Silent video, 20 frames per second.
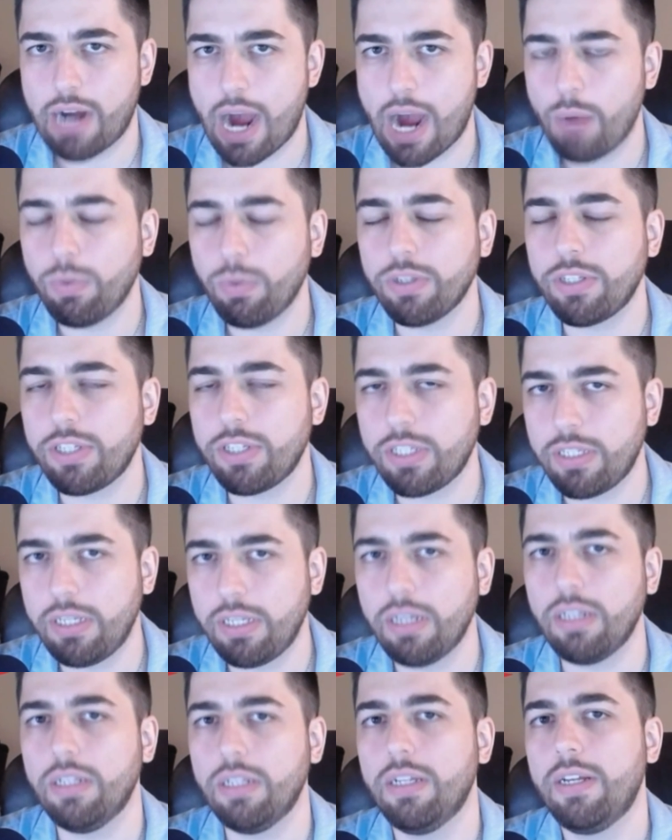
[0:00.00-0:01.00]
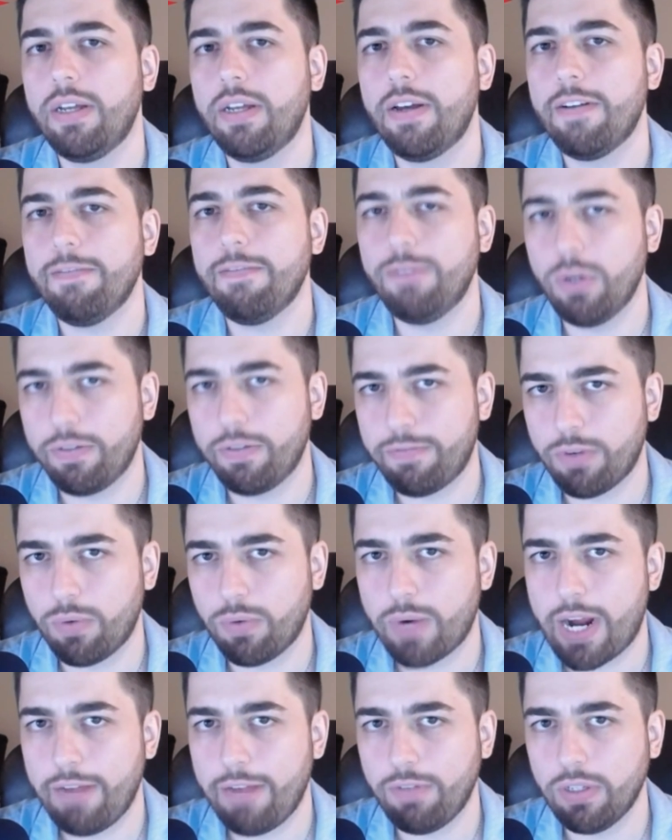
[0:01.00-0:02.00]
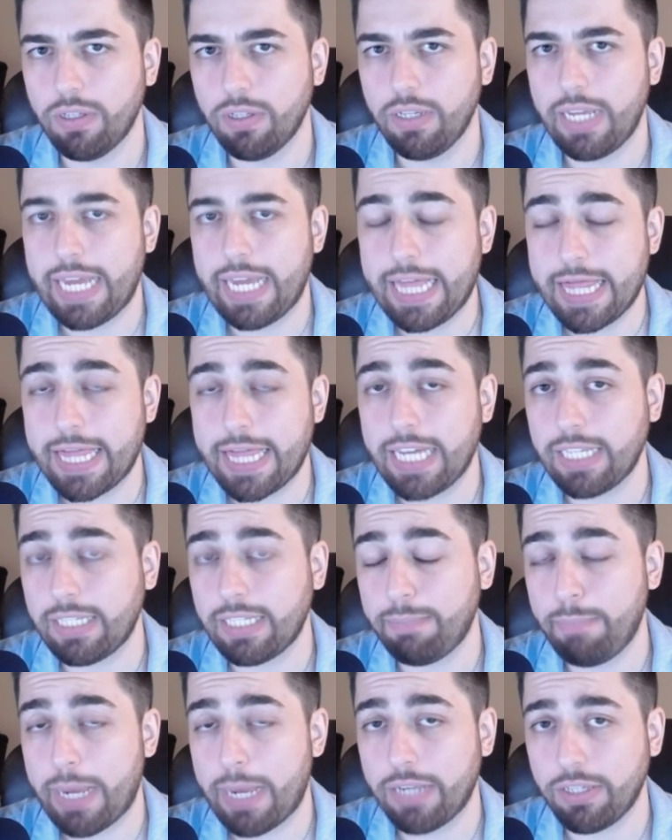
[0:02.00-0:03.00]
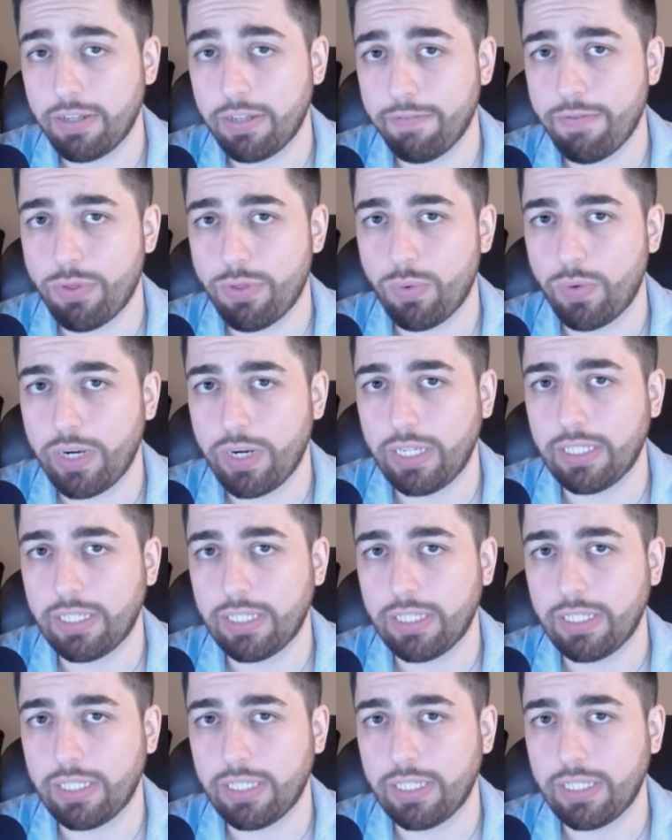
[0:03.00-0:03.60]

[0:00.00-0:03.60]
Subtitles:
I would still vote for Rival in this best of 3,